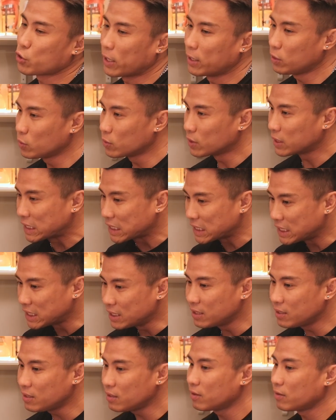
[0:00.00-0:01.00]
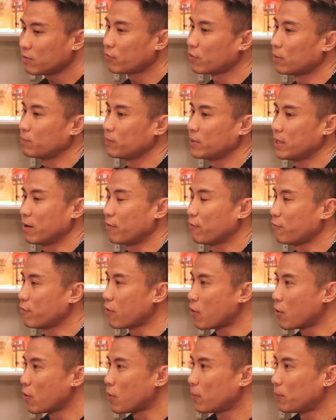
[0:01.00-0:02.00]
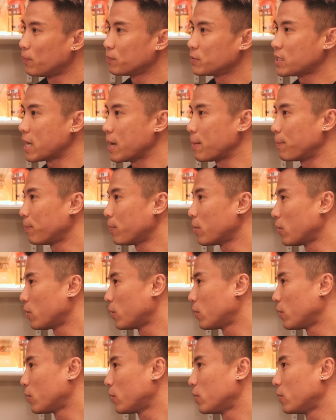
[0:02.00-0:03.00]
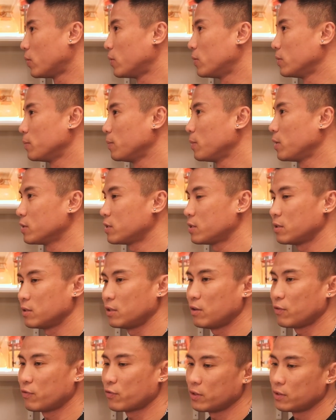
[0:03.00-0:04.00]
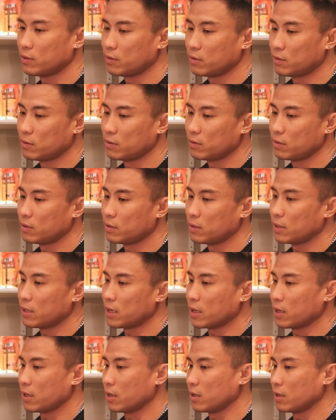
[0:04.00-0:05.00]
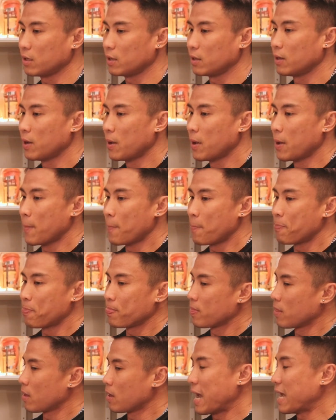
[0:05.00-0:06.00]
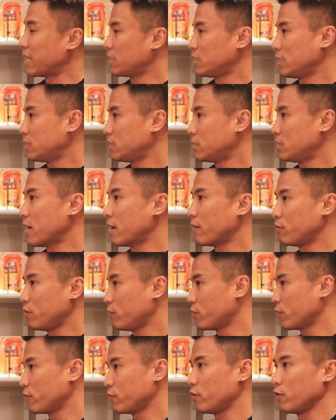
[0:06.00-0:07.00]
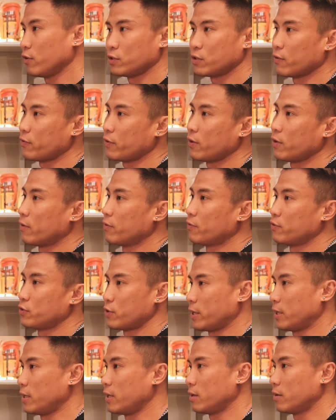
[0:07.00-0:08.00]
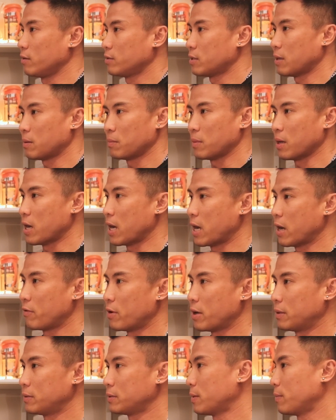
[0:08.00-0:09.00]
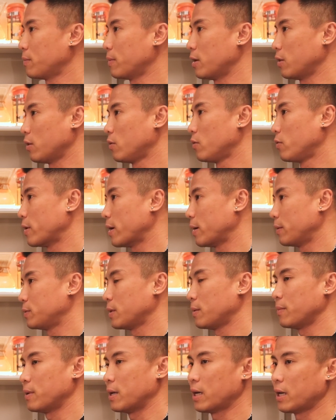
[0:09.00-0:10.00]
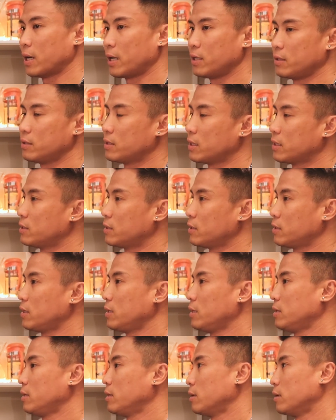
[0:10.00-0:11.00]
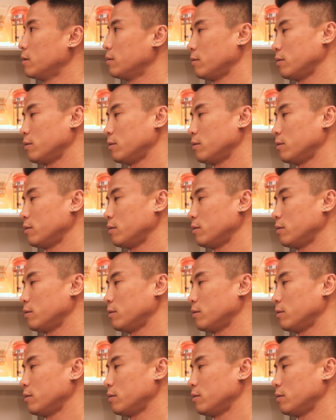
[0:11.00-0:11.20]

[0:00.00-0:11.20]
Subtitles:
Try to learn from their form, tempo, because different athletes, they have different philosophy of training. Some are high reps, some are low reps, some are high intensity,